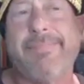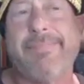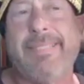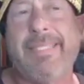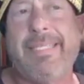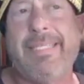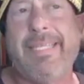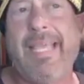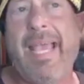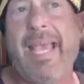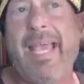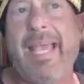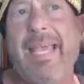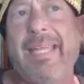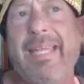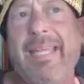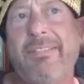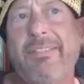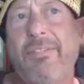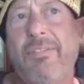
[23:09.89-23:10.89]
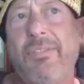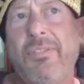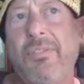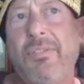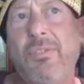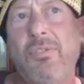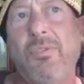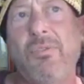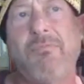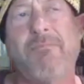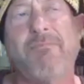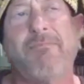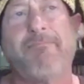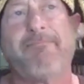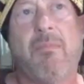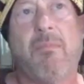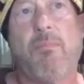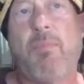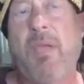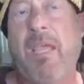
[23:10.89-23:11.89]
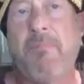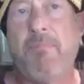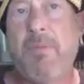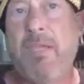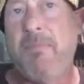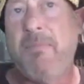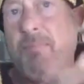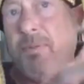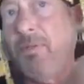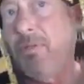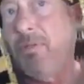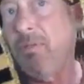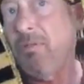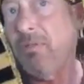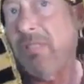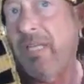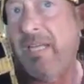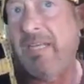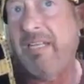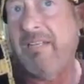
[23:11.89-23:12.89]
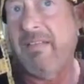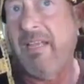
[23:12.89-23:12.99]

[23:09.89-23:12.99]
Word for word: he had to pay people kind